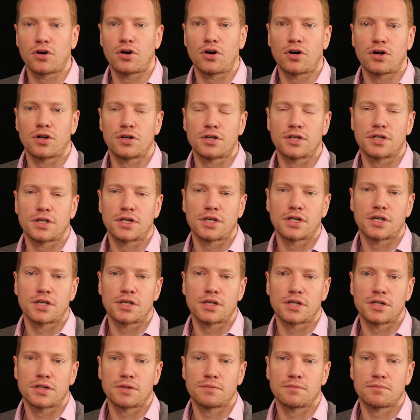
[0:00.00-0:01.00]
on
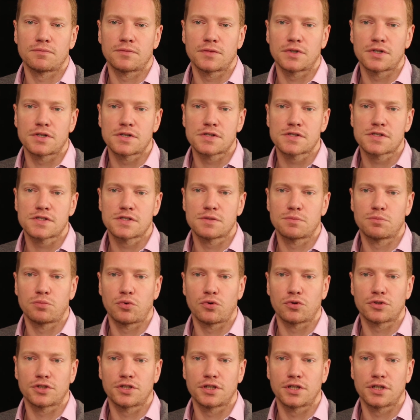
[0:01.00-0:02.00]
um, uh,
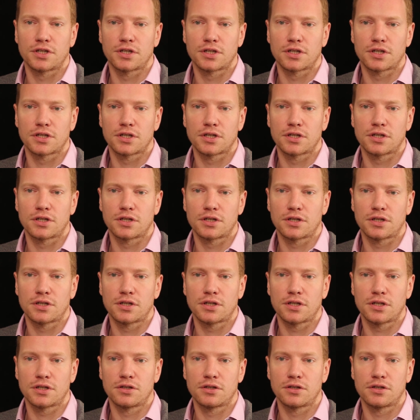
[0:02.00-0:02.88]
supporting um,